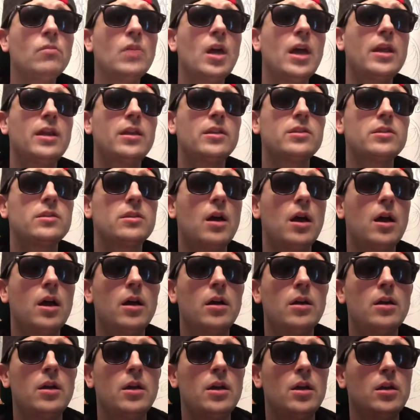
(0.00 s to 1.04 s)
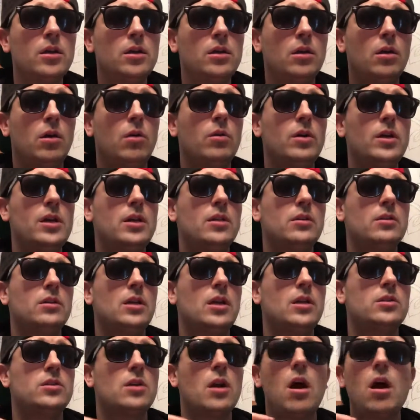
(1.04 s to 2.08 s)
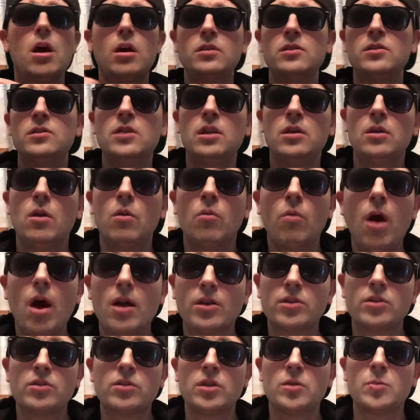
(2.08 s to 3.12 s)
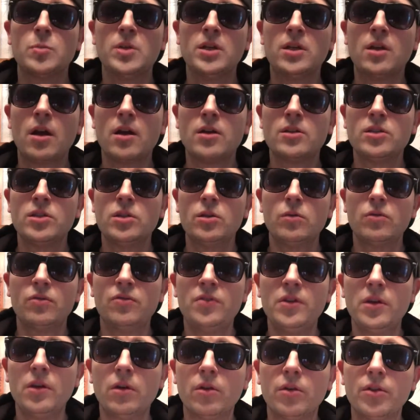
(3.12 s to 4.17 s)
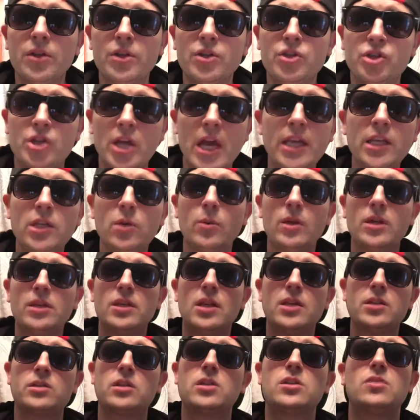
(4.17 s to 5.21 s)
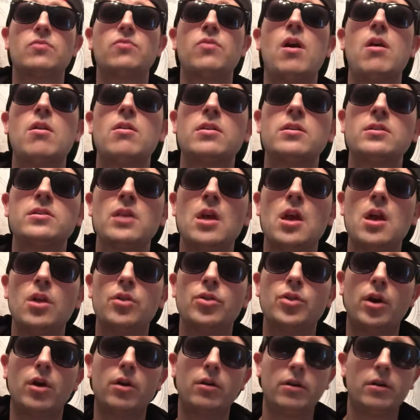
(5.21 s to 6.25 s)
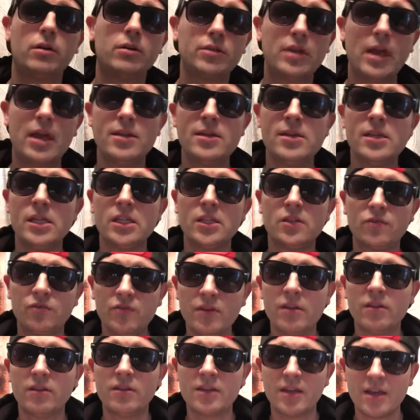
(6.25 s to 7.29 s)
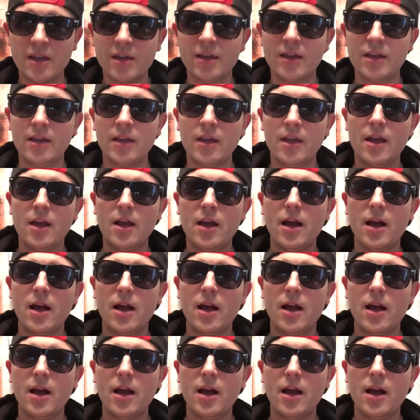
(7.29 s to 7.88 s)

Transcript: it's it's a hard scene to watch just because you feel the genuineness as far as the hurt that he's feeling in it.